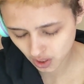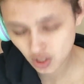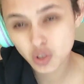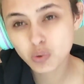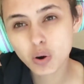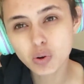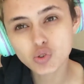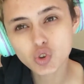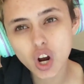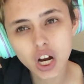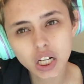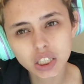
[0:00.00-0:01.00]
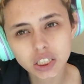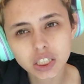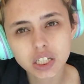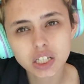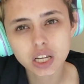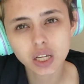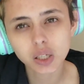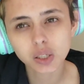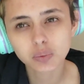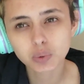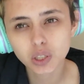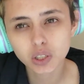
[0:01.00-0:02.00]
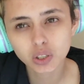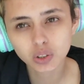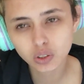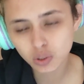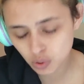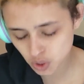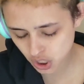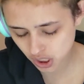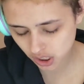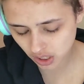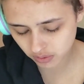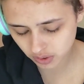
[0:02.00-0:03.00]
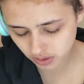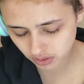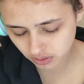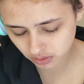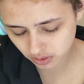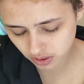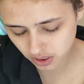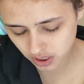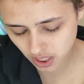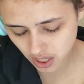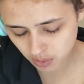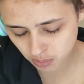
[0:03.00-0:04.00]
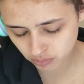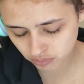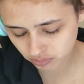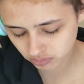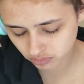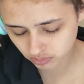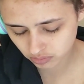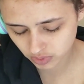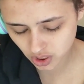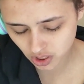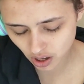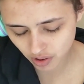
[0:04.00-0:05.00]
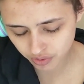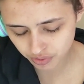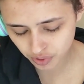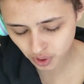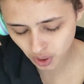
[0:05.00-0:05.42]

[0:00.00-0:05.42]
you won't draw to the same conclusion level, the same stuff.